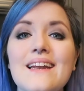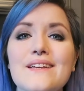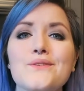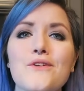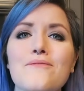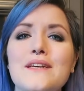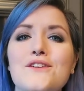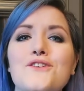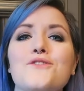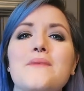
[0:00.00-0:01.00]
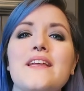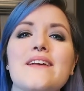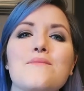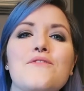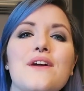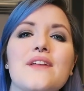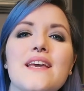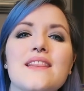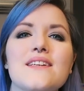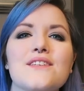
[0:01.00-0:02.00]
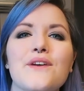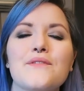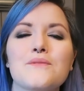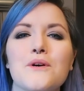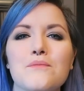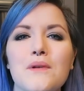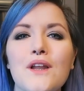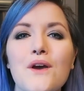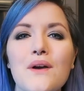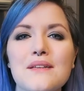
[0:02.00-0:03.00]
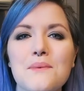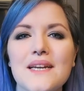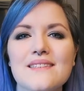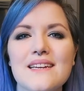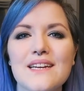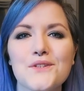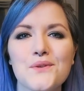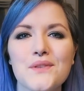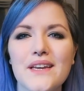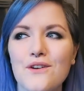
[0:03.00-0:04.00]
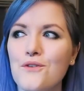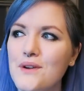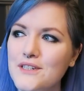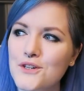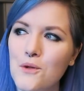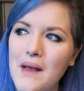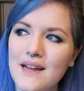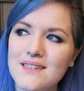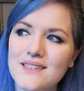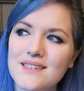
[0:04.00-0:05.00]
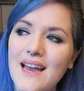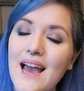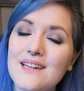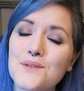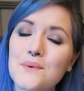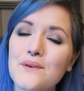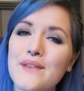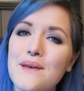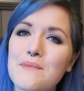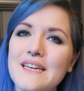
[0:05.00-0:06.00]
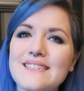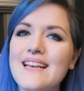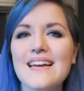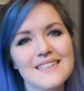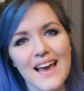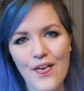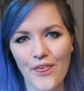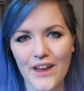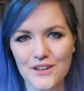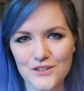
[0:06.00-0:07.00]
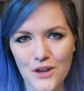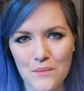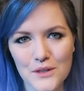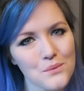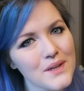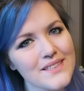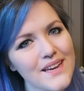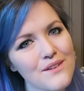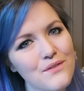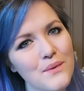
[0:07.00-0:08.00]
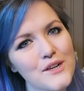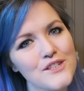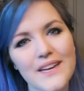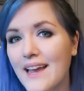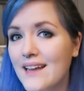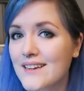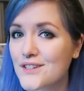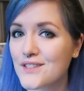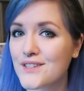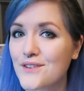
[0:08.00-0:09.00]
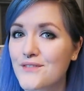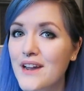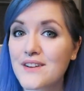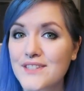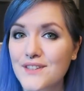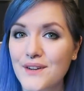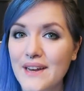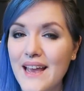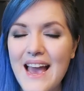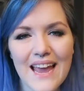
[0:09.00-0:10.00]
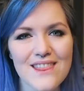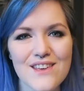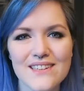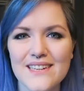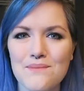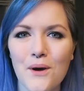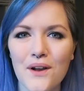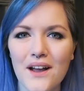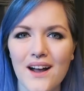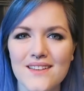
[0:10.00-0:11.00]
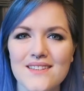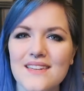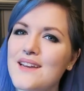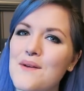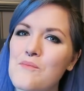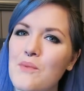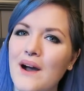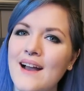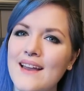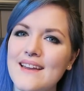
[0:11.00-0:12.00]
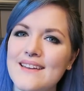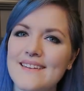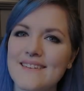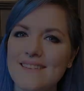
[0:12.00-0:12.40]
Links to all of my social media can be found in the description box below, as well as a link to the original pattern. And with all that being said, thank you so much once again for watching, and I shall see you very soon in Thursday's podcast. Bye.